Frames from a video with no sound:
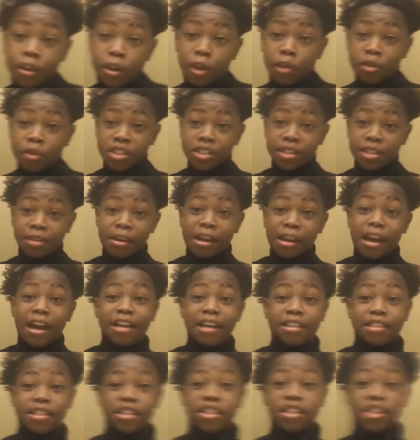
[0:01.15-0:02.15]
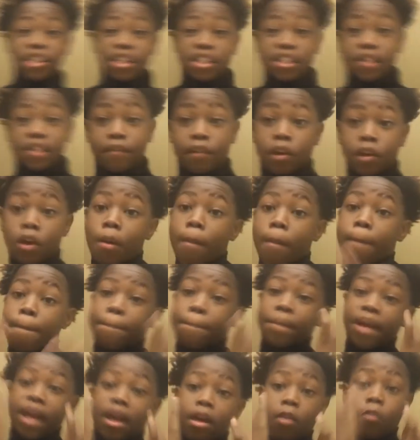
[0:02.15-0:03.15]
Yo, what's up guys, it's JTV, we're
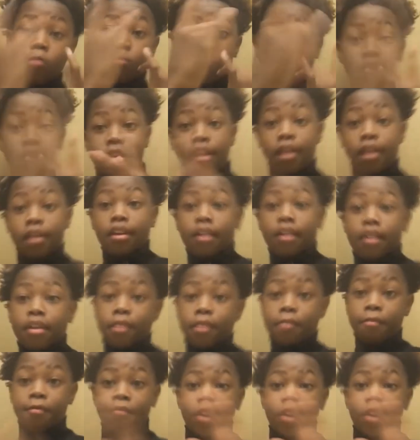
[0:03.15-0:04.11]
back with another